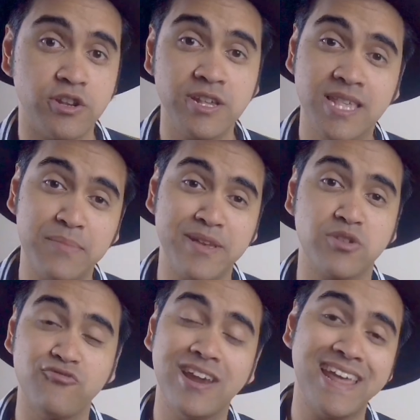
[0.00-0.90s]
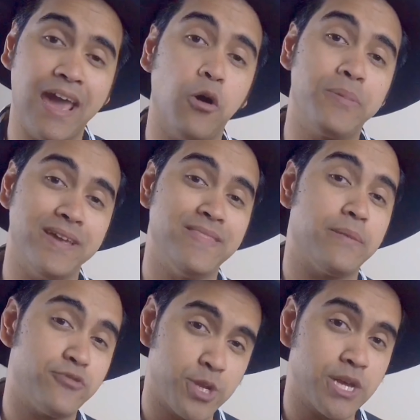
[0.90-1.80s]
These gimmicks really help in that
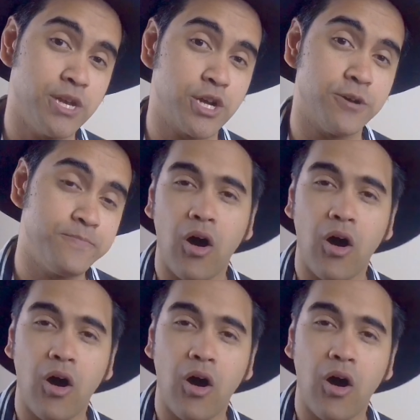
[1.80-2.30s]
procedure.